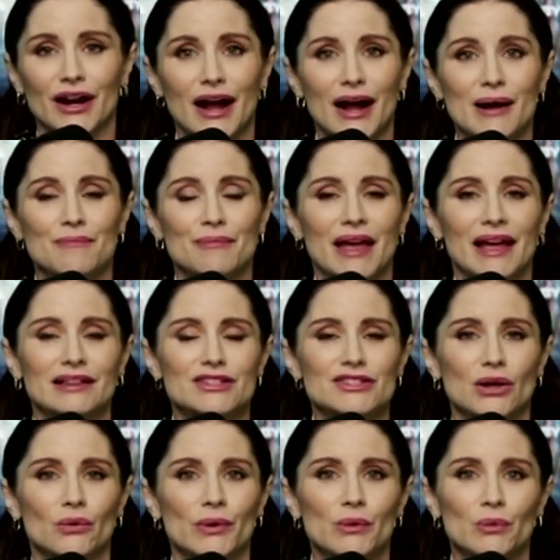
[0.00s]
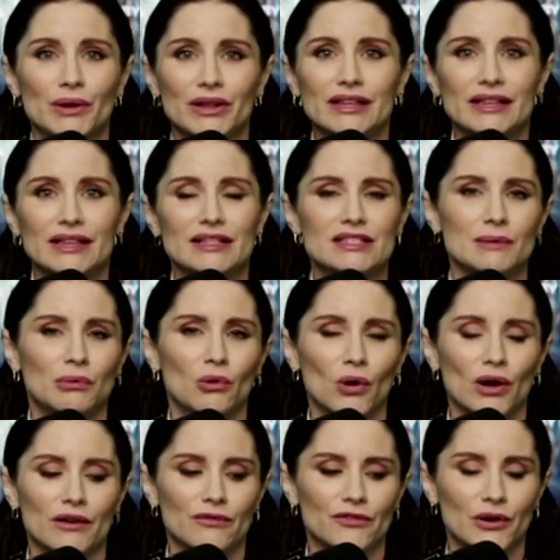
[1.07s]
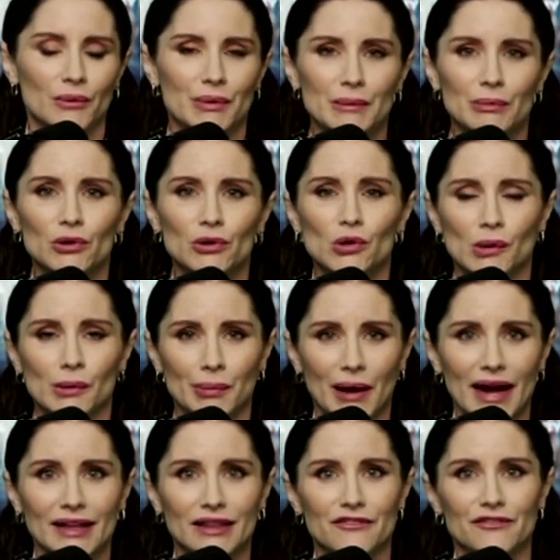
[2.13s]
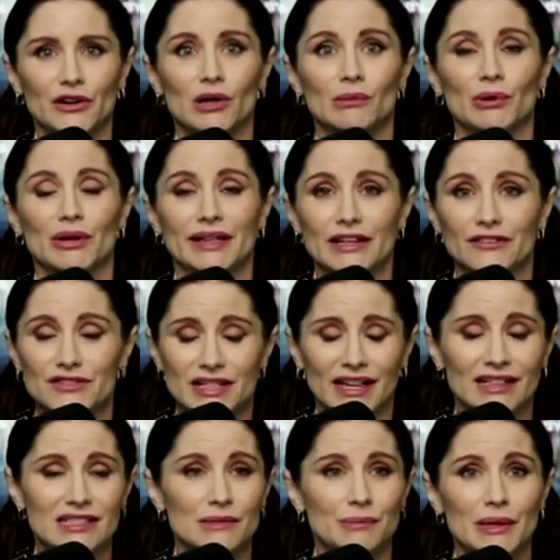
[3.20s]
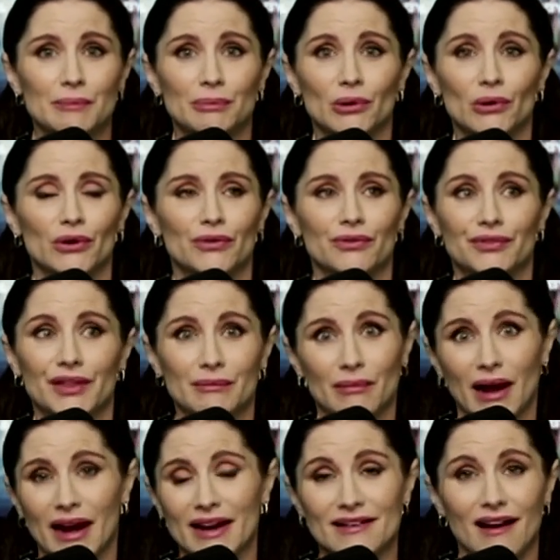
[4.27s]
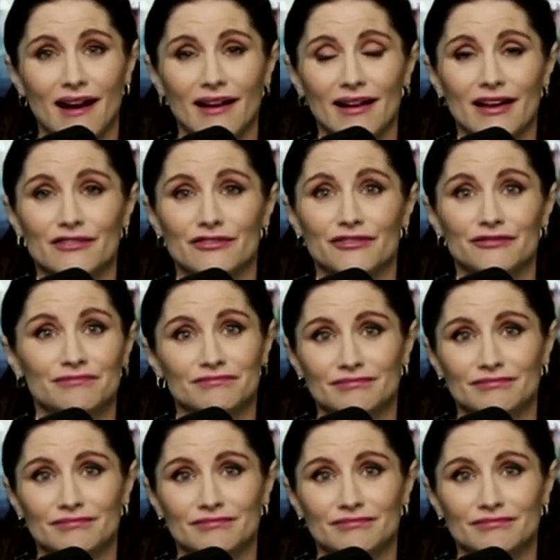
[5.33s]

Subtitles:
And so we really need support for people who are buying the film or gifting it to people that might not have